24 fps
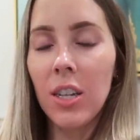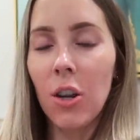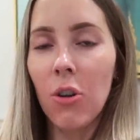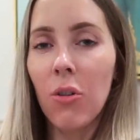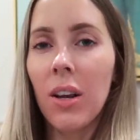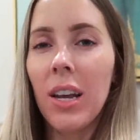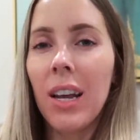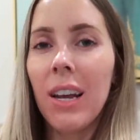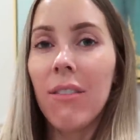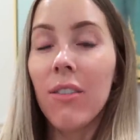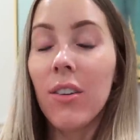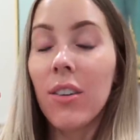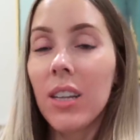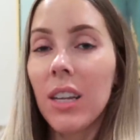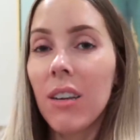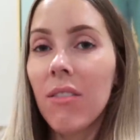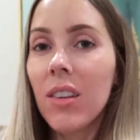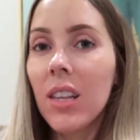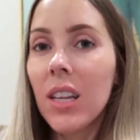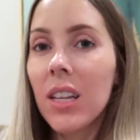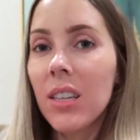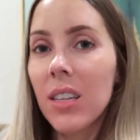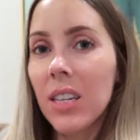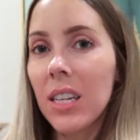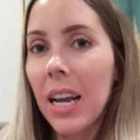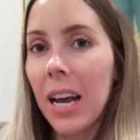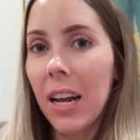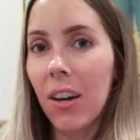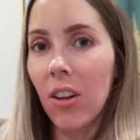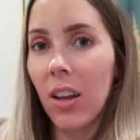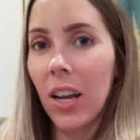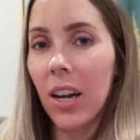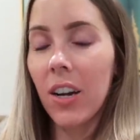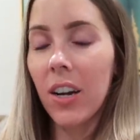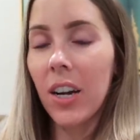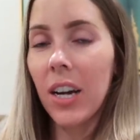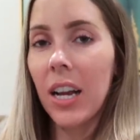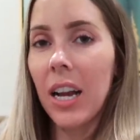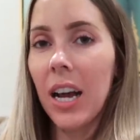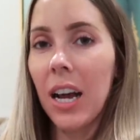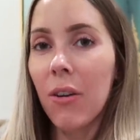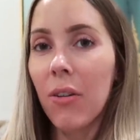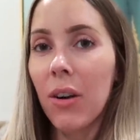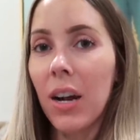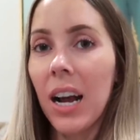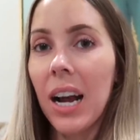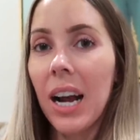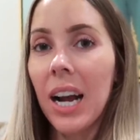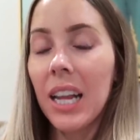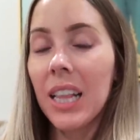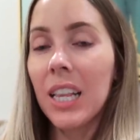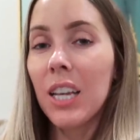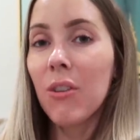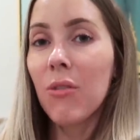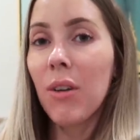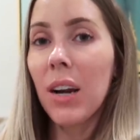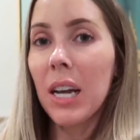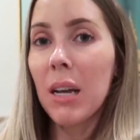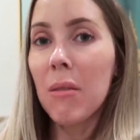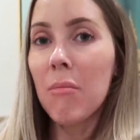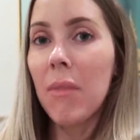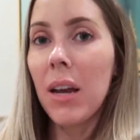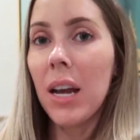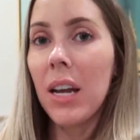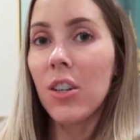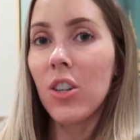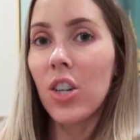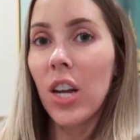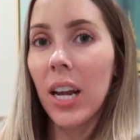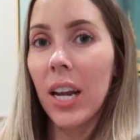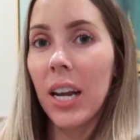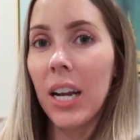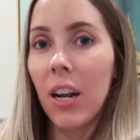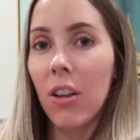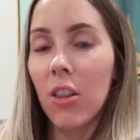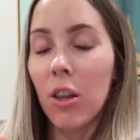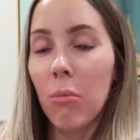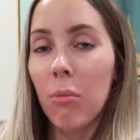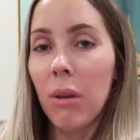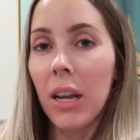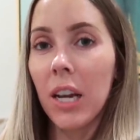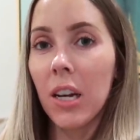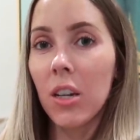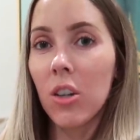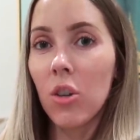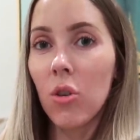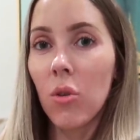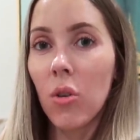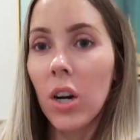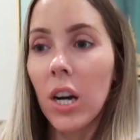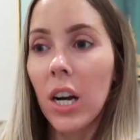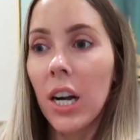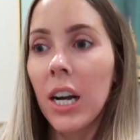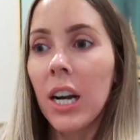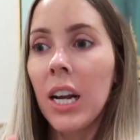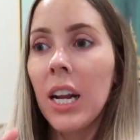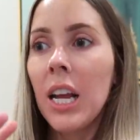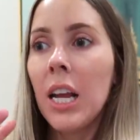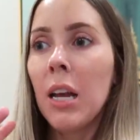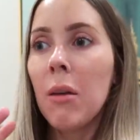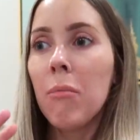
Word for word: So if you live in the Seattle area, I would highly recommend checking out the Pink Door.